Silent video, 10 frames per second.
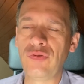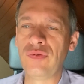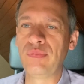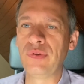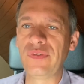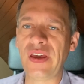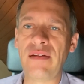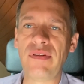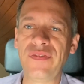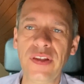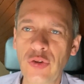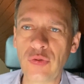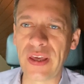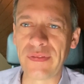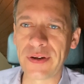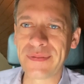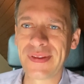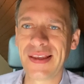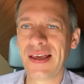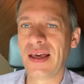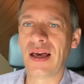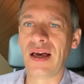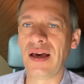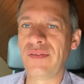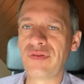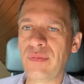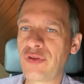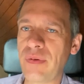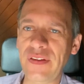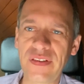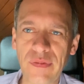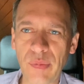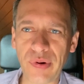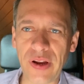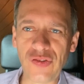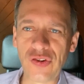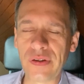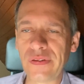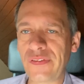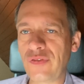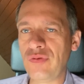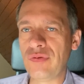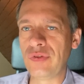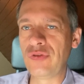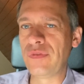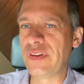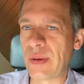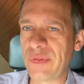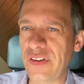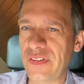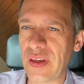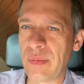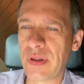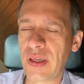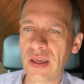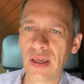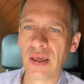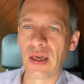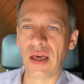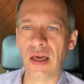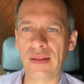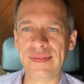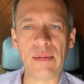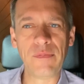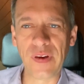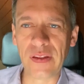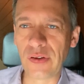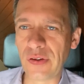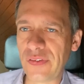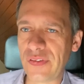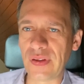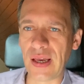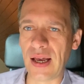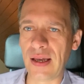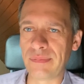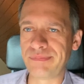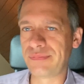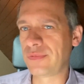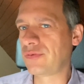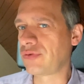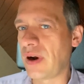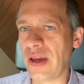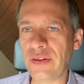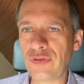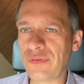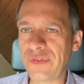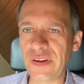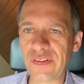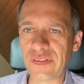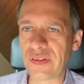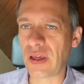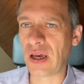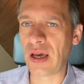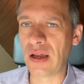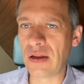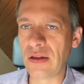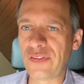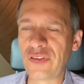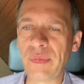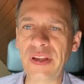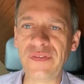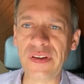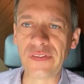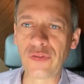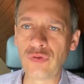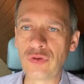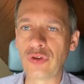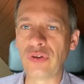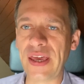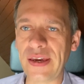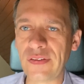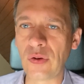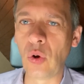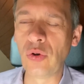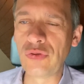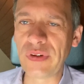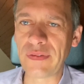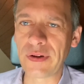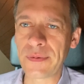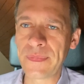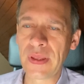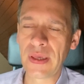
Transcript: to put everything together, from creative operations to the DAM system. DAM vendors are trying to fix so many things to connect all together.